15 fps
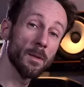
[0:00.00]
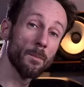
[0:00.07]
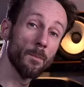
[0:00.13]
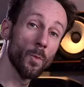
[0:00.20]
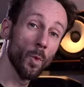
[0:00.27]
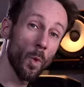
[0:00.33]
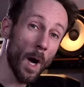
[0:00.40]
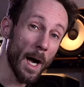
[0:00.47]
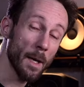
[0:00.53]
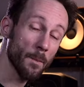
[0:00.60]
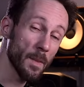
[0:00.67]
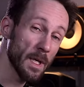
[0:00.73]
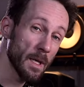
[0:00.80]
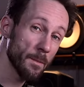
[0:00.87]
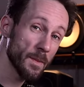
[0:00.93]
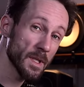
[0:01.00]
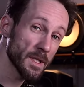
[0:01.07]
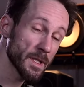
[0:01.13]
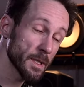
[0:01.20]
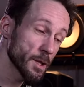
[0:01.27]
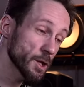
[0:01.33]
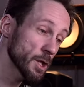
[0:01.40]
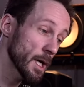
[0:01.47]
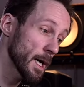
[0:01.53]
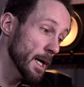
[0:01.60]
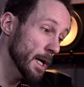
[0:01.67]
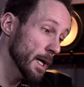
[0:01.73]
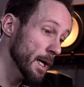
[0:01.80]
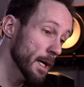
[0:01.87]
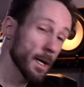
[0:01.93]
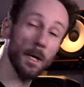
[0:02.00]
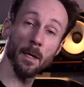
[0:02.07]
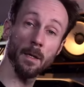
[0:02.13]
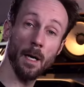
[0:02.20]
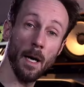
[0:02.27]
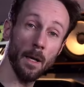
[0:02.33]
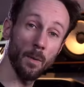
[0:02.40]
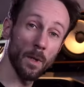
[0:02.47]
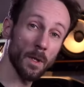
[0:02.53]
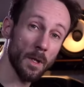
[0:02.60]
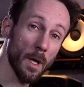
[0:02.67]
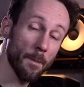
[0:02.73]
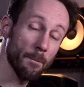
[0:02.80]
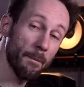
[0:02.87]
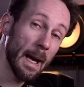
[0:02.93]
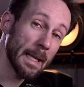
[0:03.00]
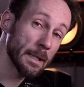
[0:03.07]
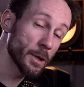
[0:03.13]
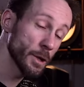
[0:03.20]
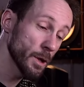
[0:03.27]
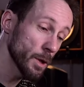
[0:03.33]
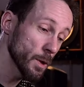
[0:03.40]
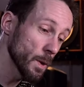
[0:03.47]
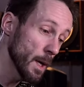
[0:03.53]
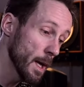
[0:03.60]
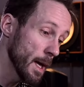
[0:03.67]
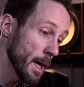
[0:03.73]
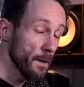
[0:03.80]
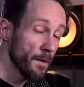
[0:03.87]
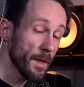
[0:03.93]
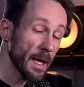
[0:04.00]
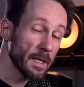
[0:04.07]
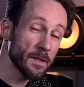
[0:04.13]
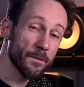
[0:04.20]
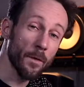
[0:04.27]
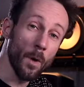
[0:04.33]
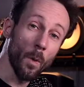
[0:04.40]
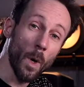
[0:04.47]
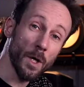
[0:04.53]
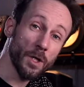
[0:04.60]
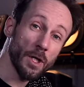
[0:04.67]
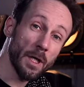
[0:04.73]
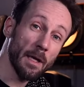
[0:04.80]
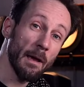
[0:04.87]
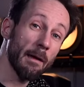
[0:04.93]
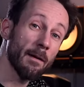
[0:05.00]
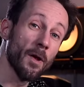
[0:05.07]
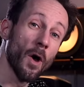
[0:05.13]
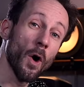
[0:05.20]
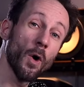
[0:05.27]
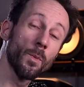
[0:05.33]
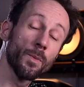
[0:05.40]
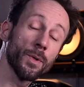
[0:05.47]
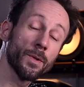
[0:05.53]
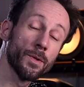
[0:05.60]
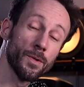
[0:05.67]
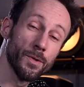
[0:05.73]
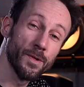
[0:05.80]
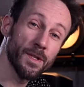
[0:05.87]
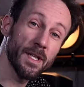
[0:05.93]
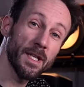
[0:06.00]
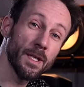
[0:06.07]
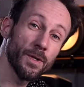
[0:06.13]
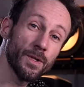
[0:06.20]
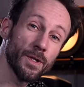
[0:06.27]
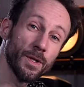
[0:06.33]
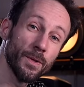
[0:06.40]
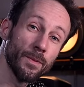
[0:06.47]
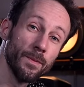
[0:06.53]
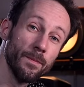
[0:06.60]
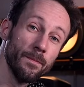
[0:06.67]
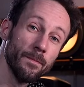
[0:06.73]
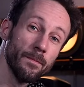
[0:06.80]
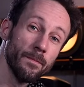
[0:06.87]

write me a message and I will come back to you. Thanks for watching and hope to see you soon.